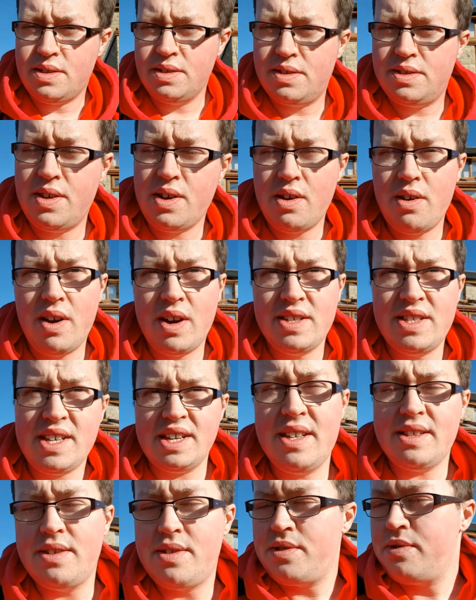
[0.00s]
So I
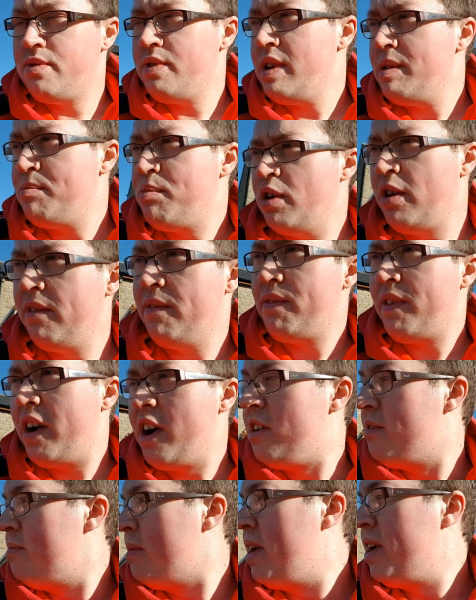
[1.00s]
did three point
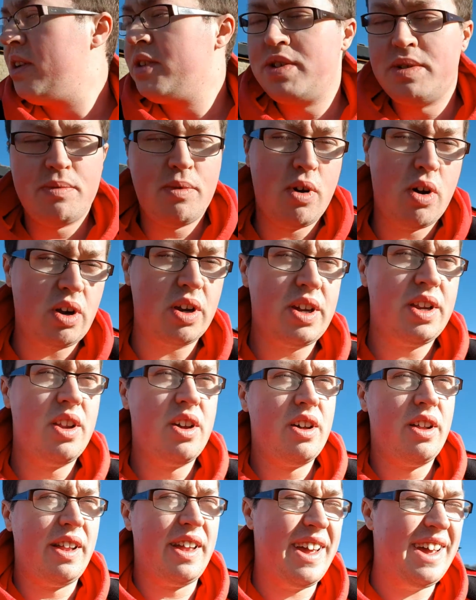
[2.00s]
five miles of walking
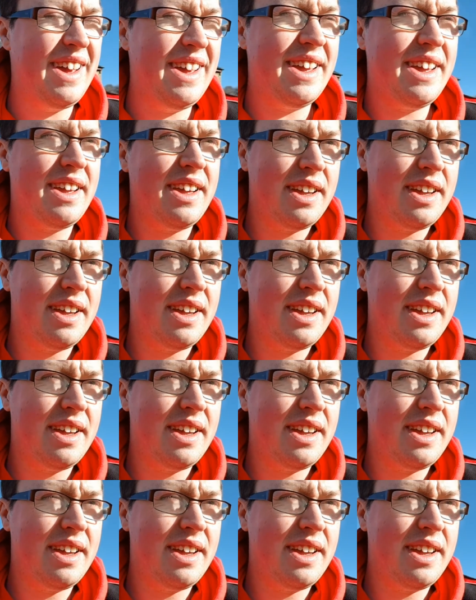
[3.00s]
earlier.